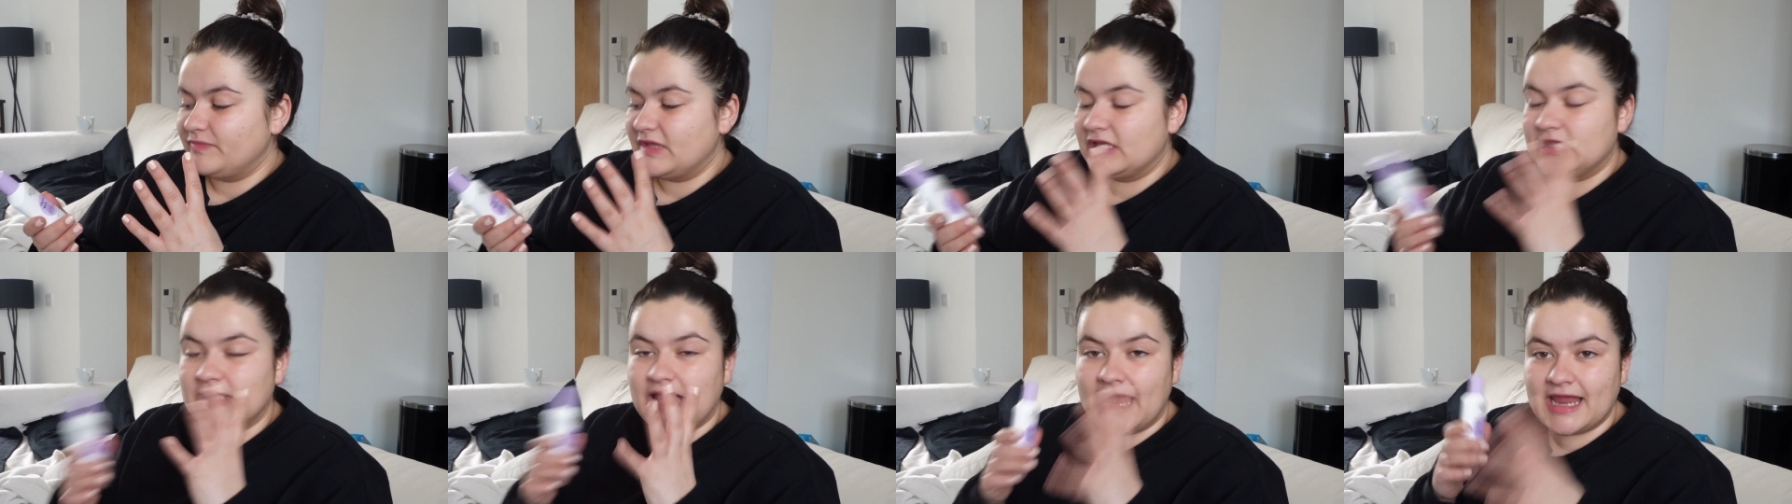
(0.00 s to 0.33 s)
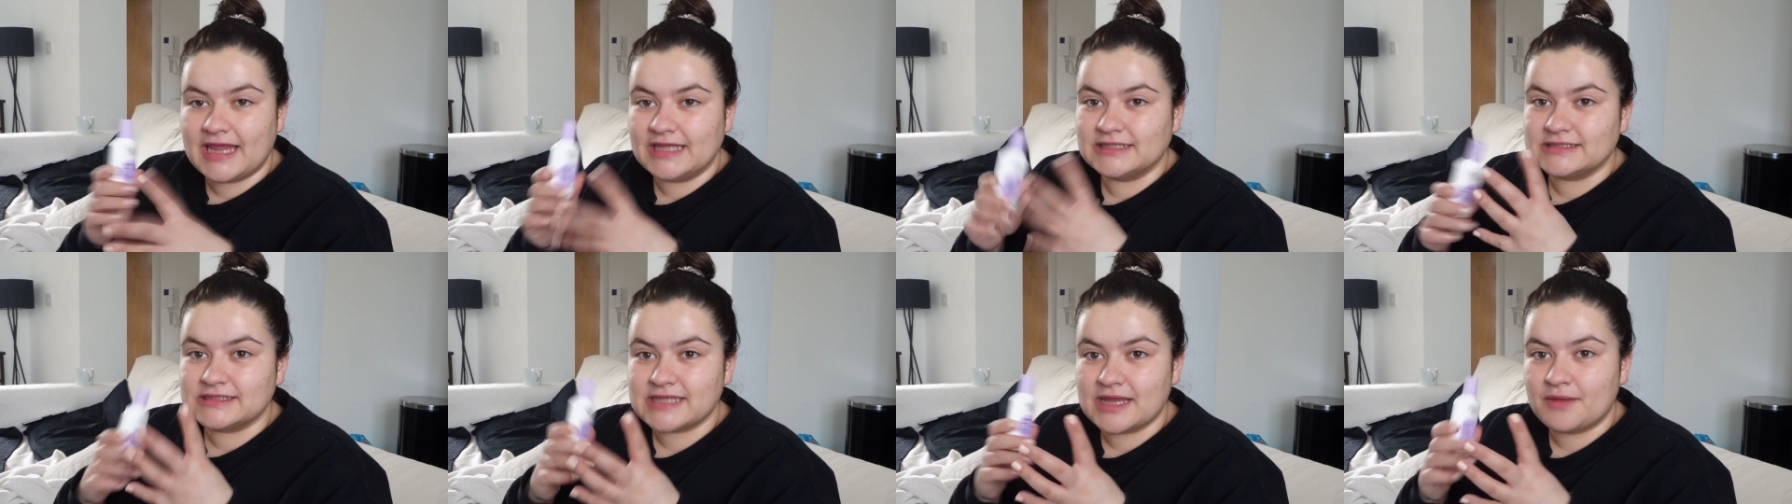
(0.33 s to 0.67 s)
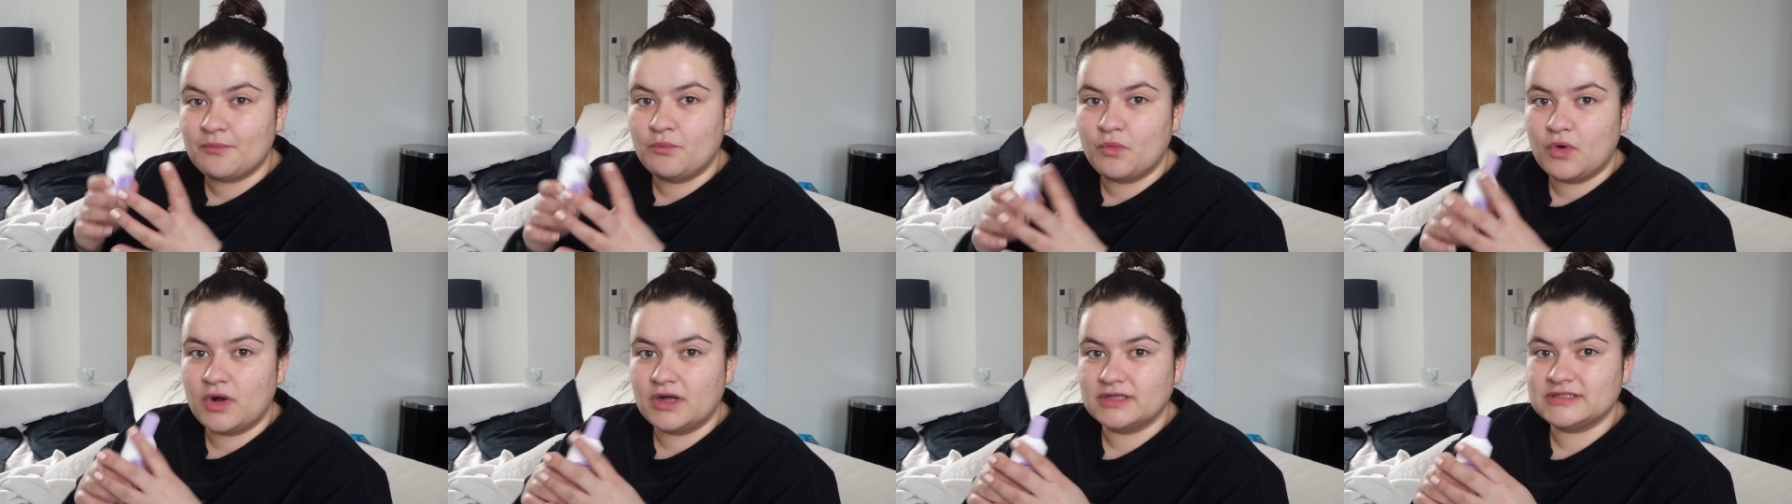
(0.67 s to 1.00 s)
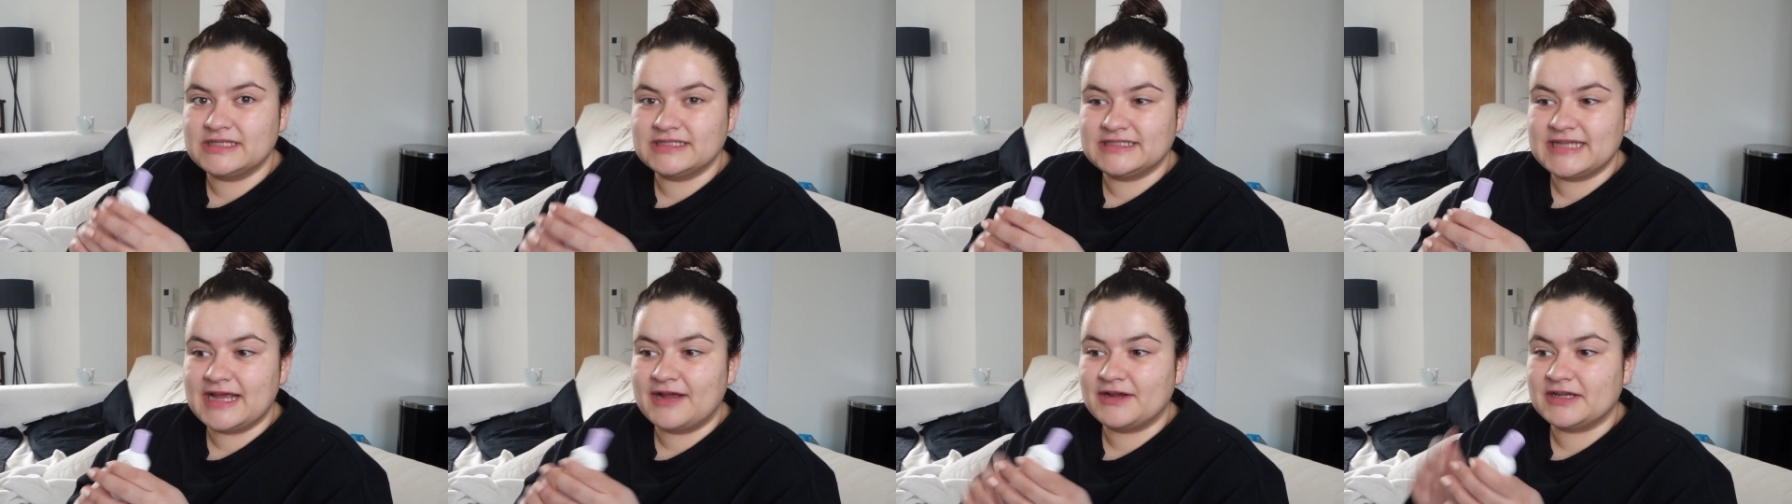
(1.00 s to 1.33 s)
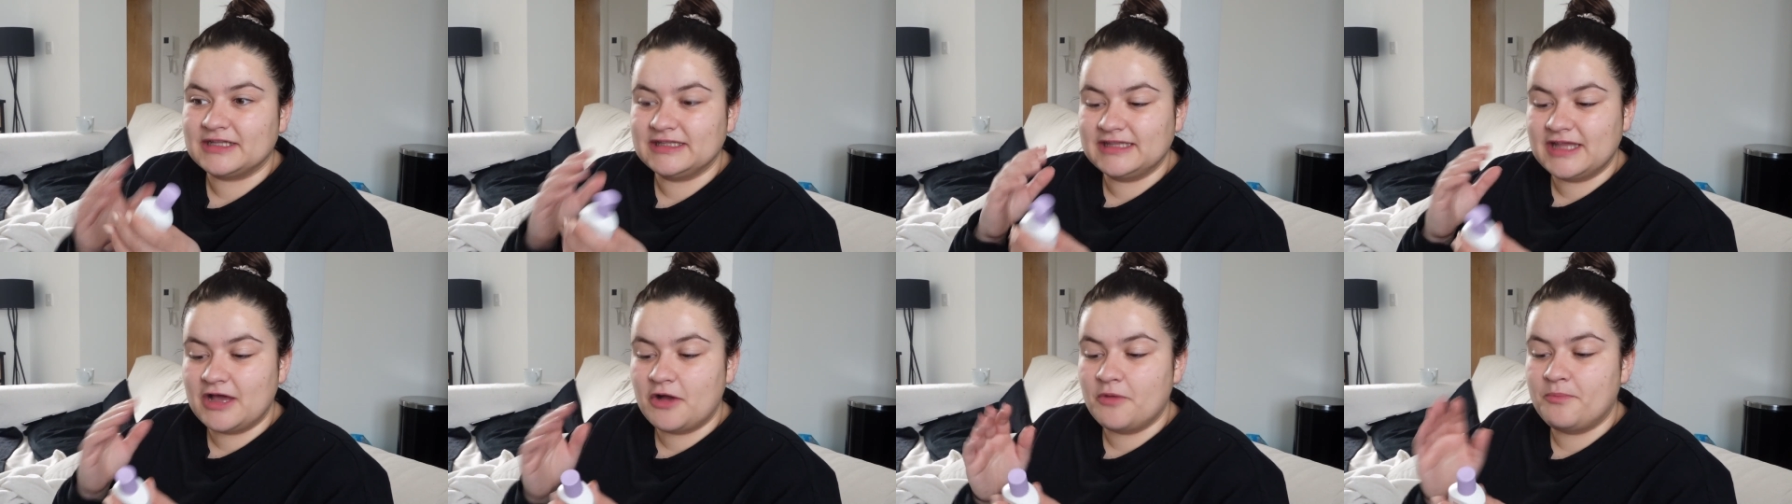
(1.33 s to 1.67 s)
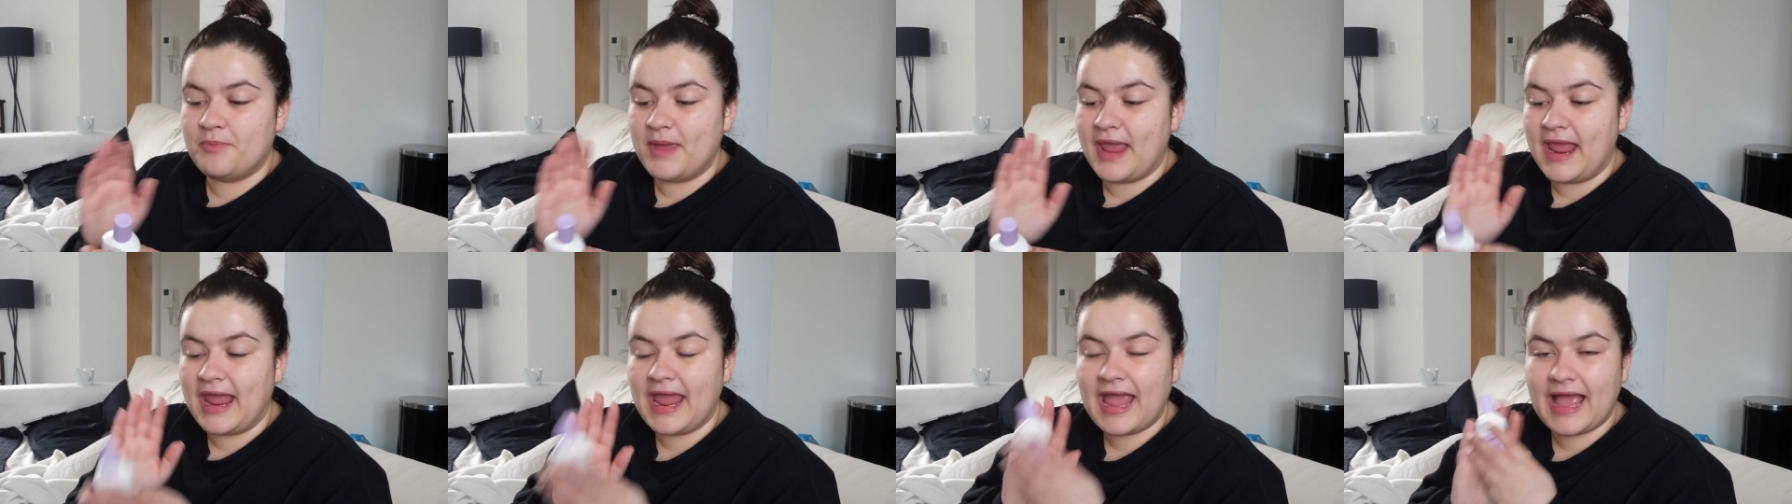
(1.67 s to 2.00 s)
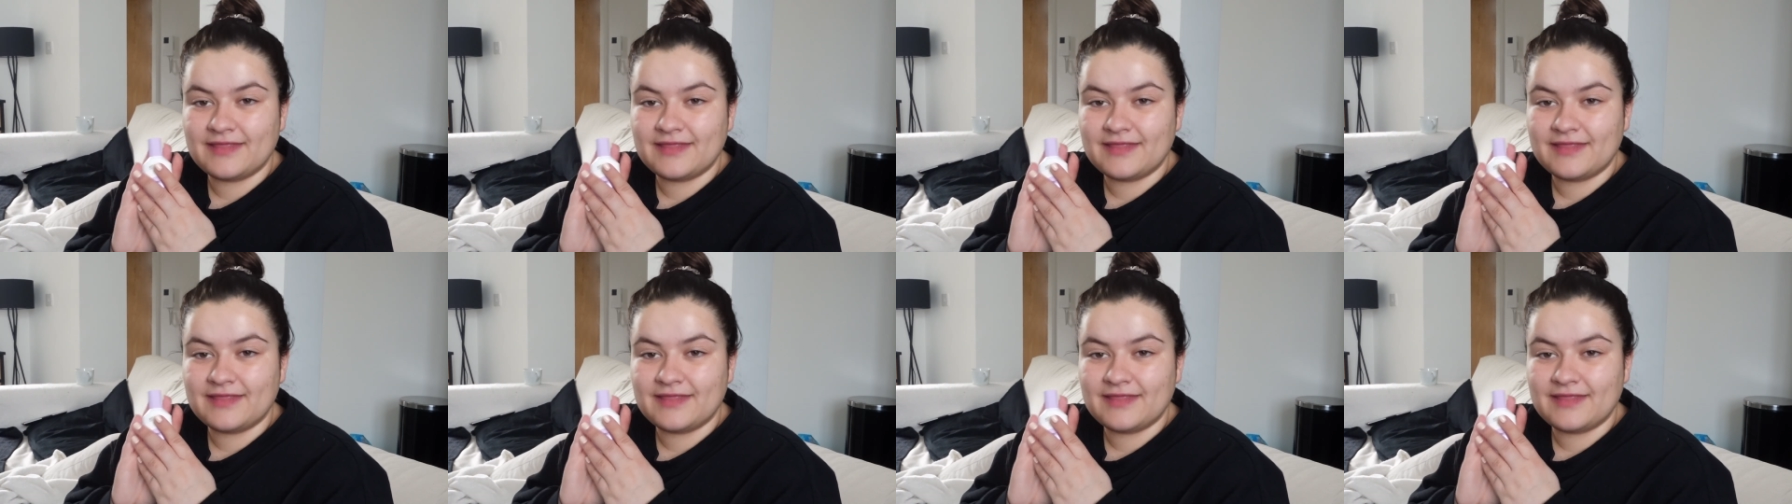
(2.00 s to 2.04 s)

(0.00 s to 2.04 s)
lightens it and waters it down a little bit